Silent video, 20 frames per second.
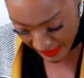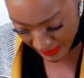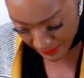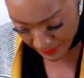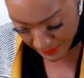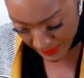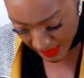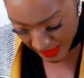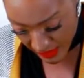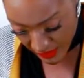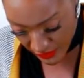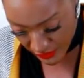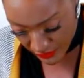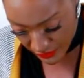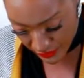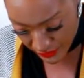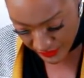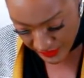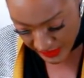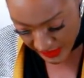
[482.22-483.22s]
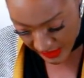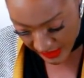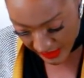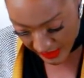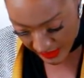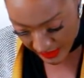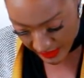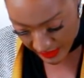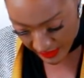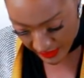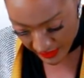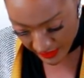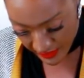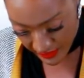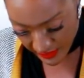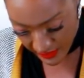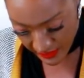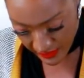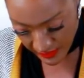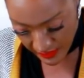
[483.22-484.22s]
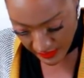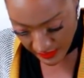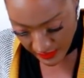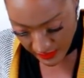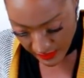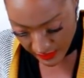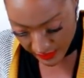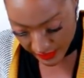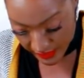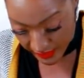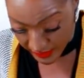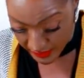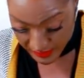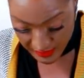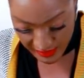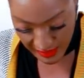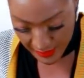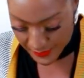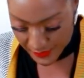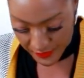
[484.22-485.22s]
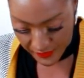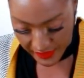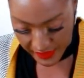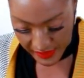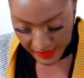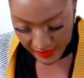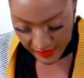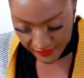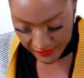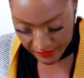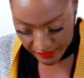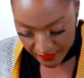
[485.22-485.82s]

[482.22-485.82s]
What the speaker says: I may use a, oh yeah, it's coming right off.